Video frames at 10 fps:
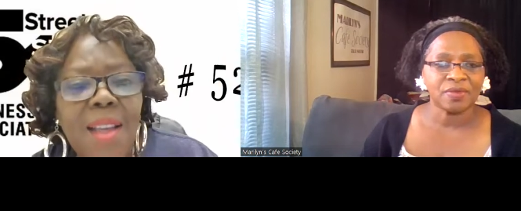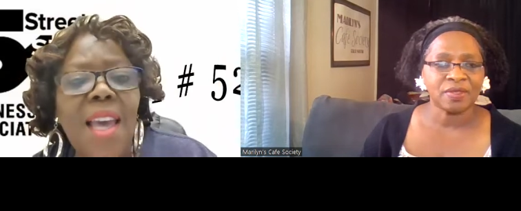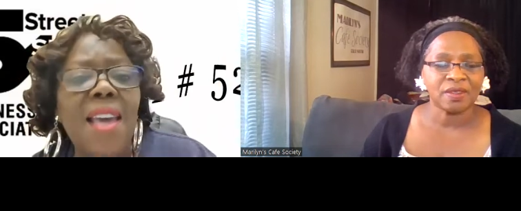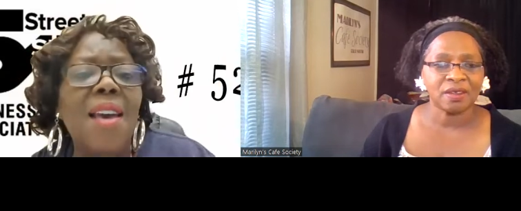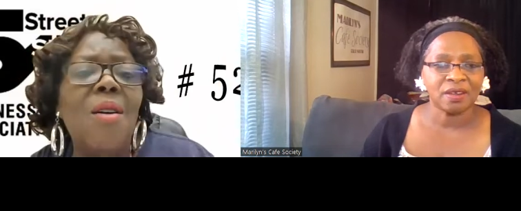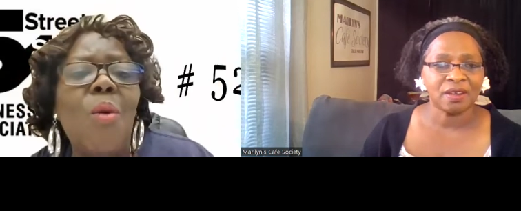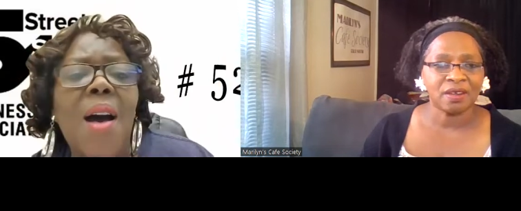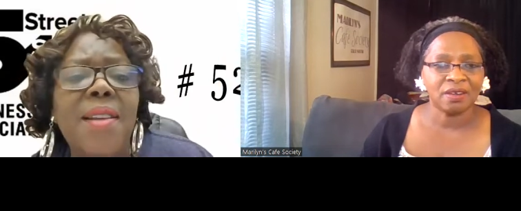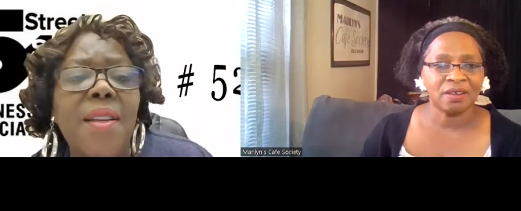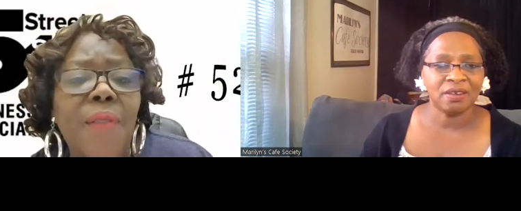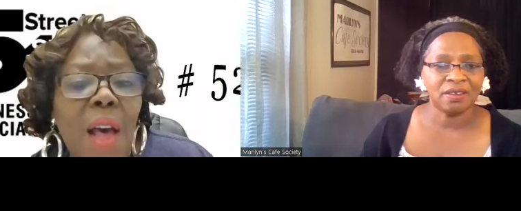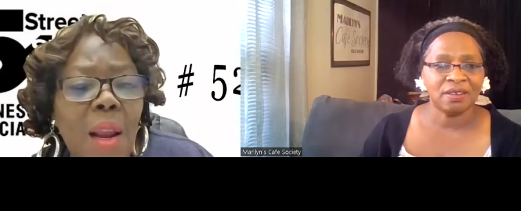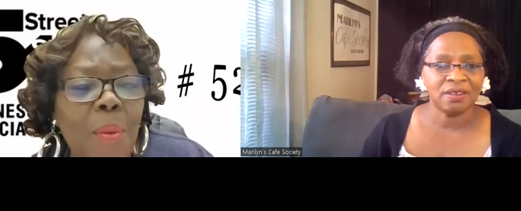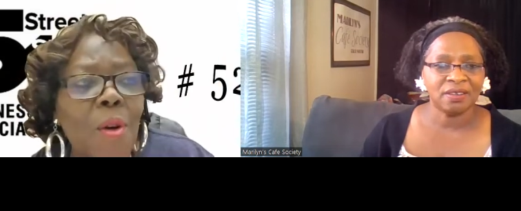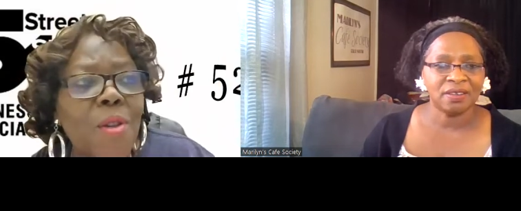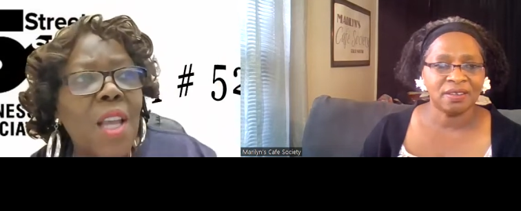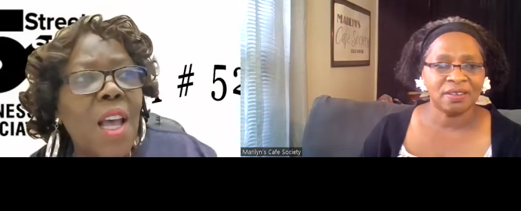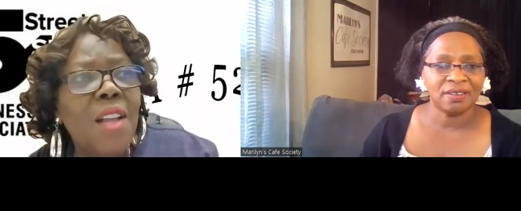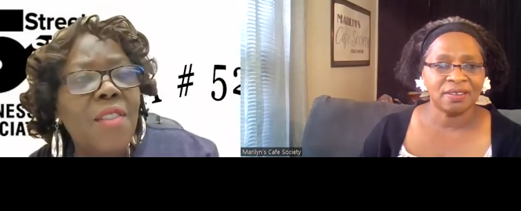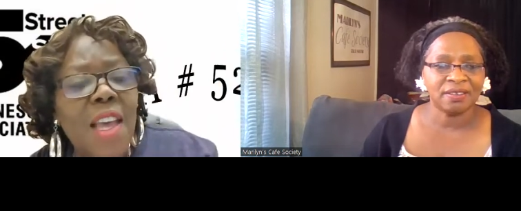Speaker 1: kly developers
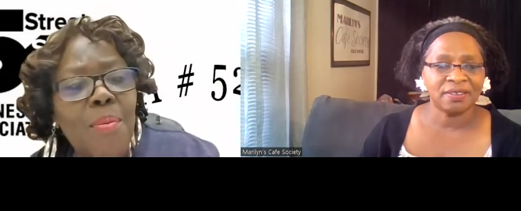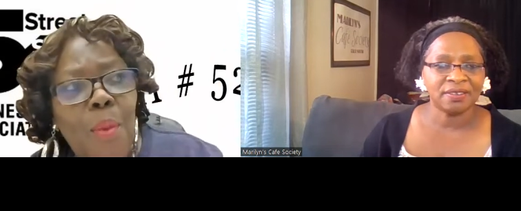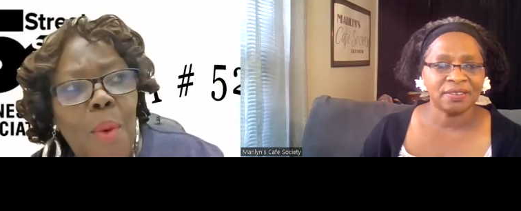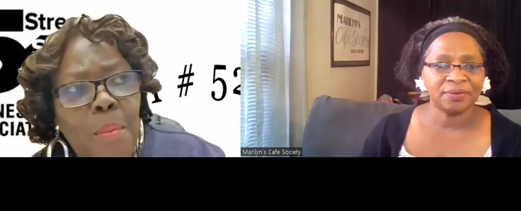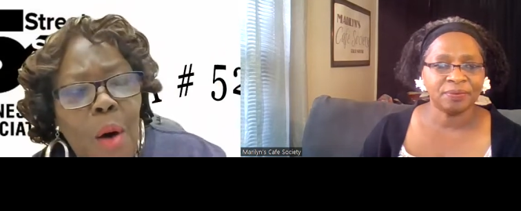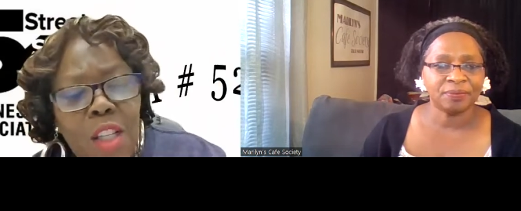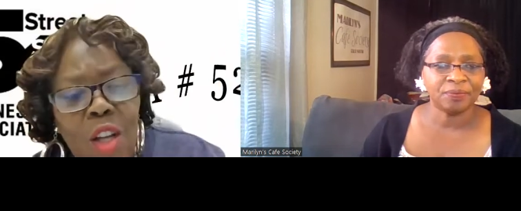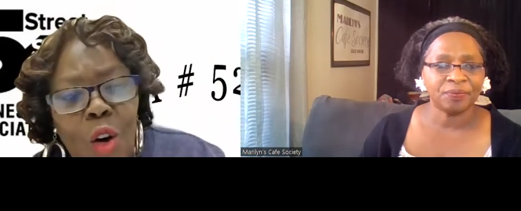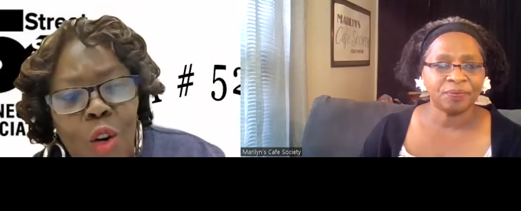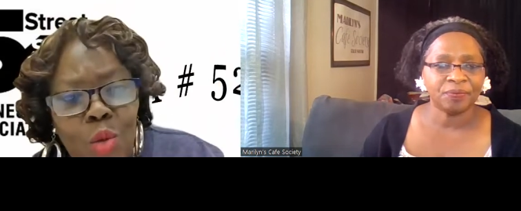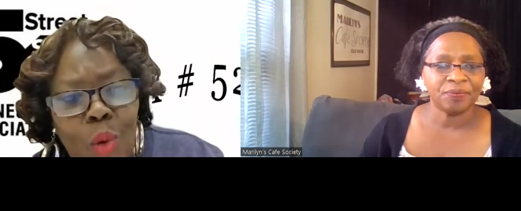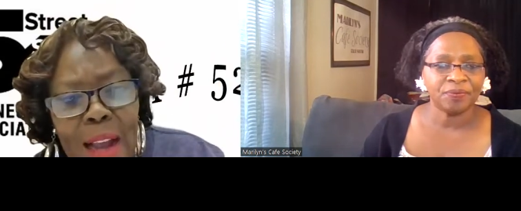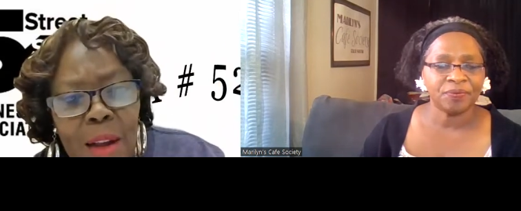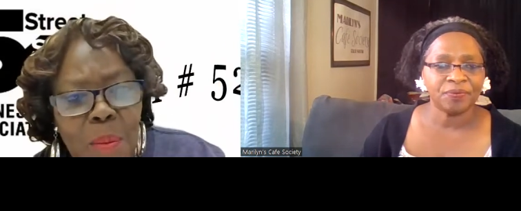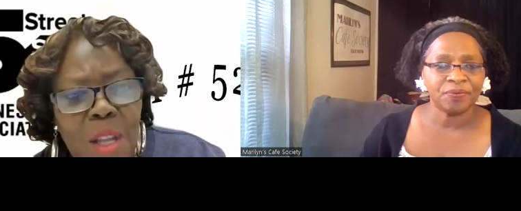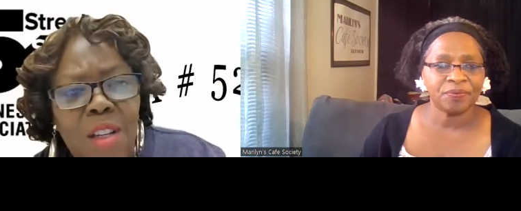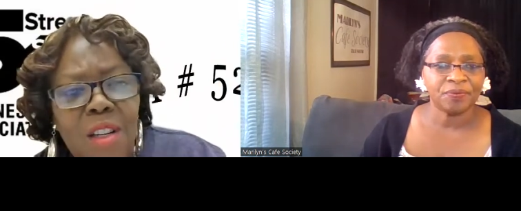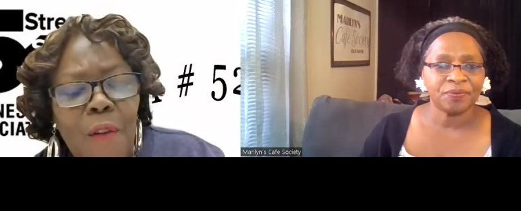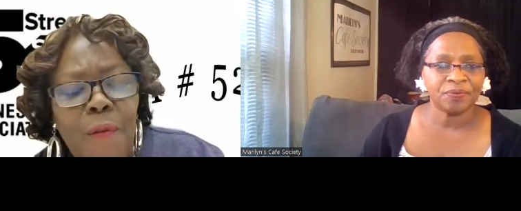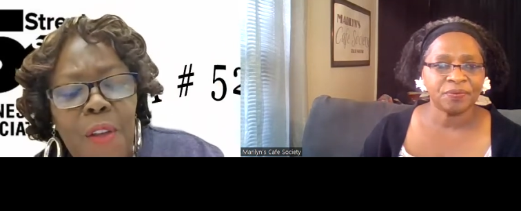they bought the old swagger building
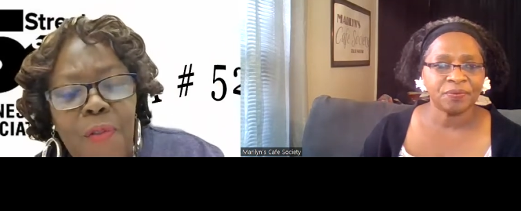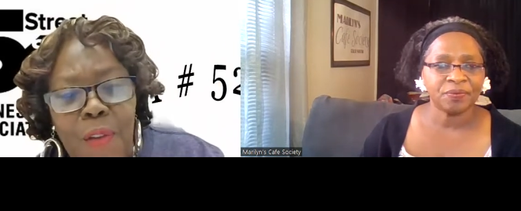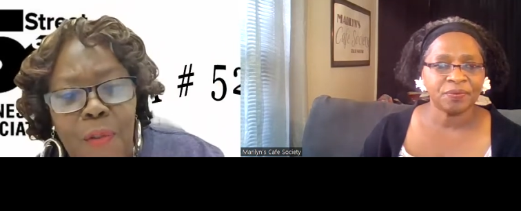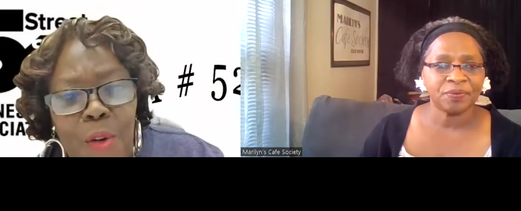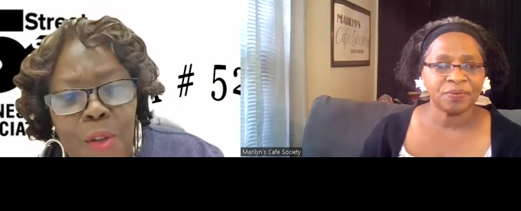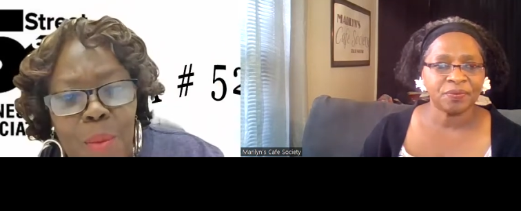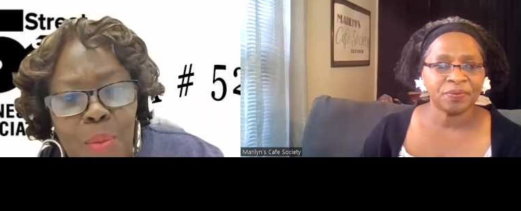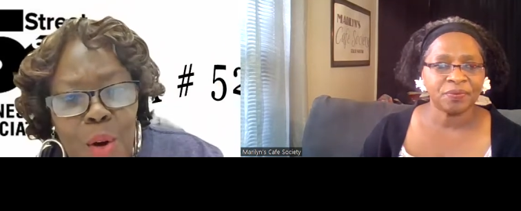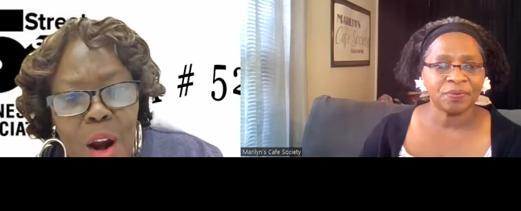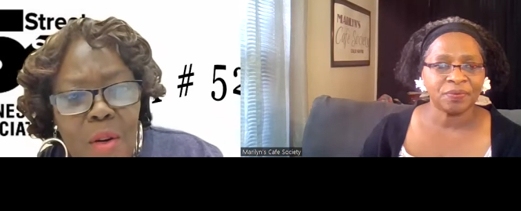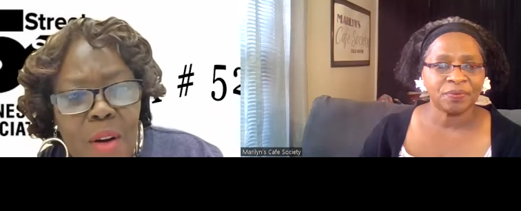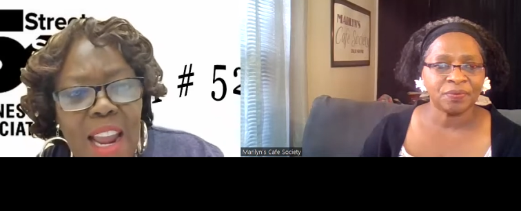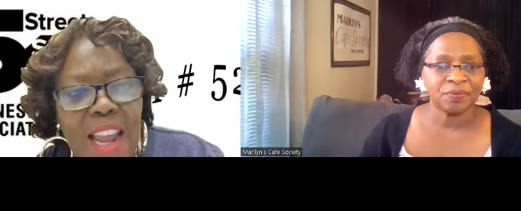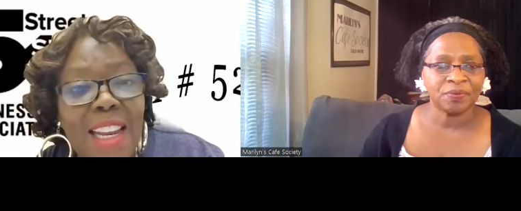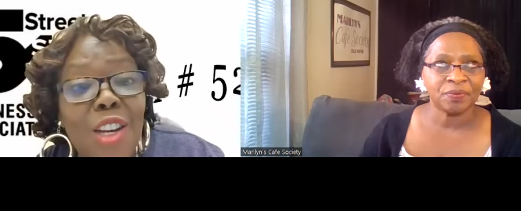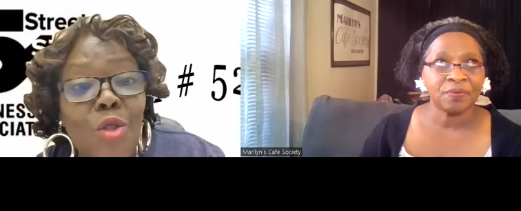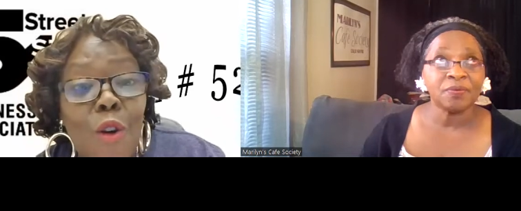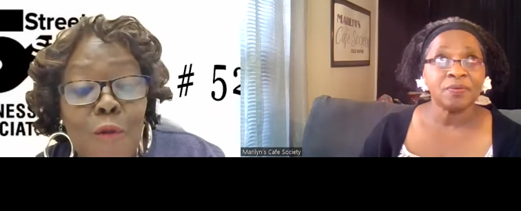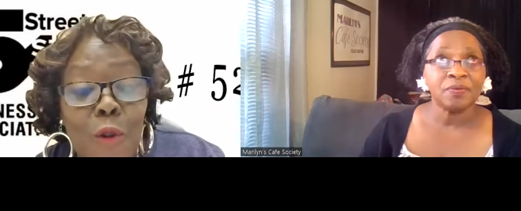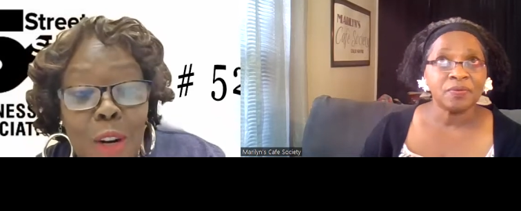on 51st and prairie and they're doing
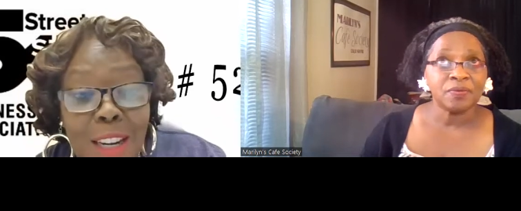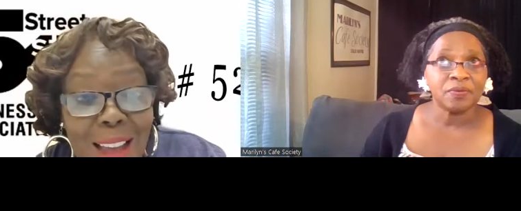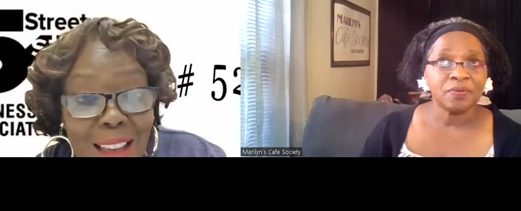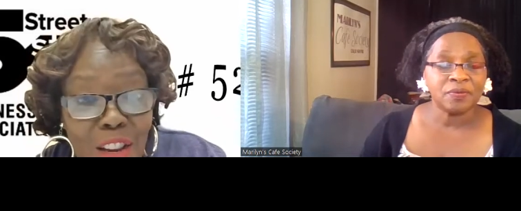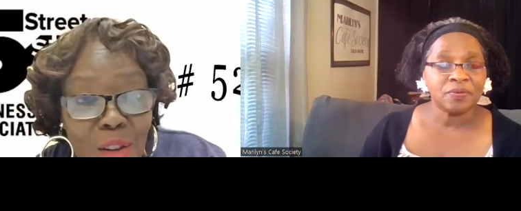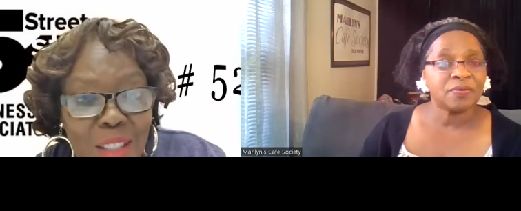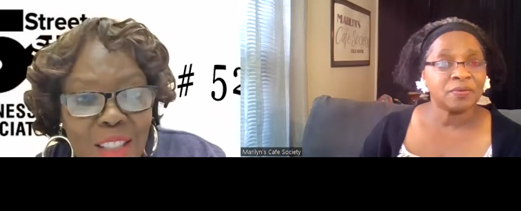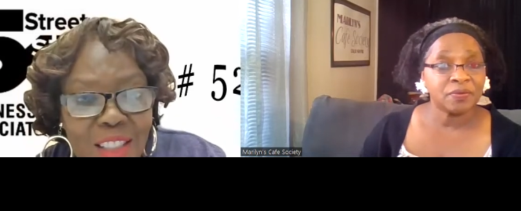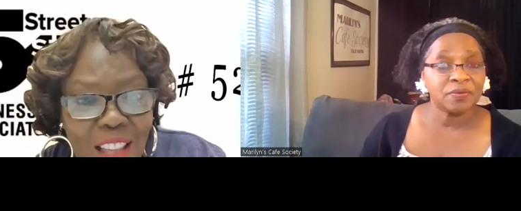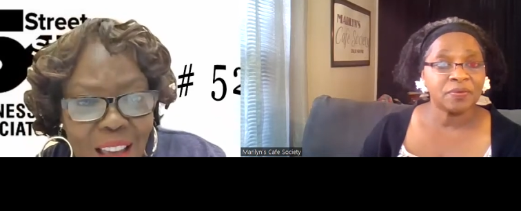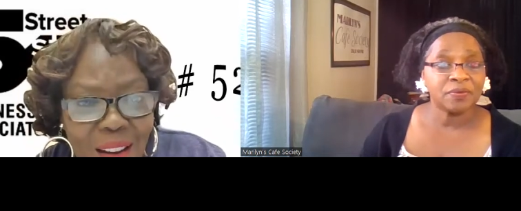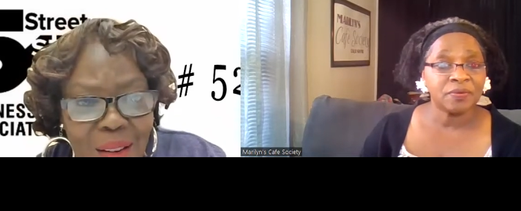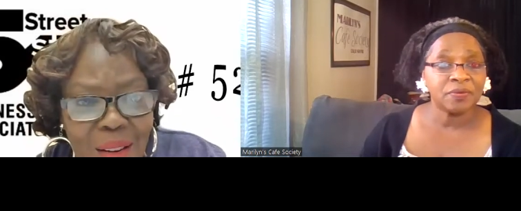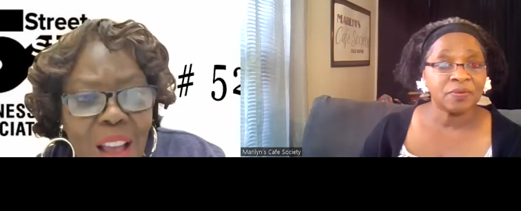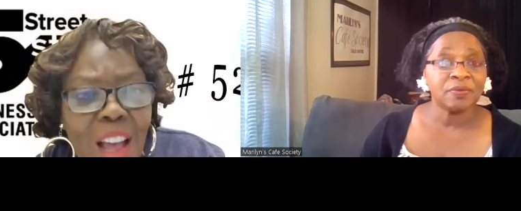49 units there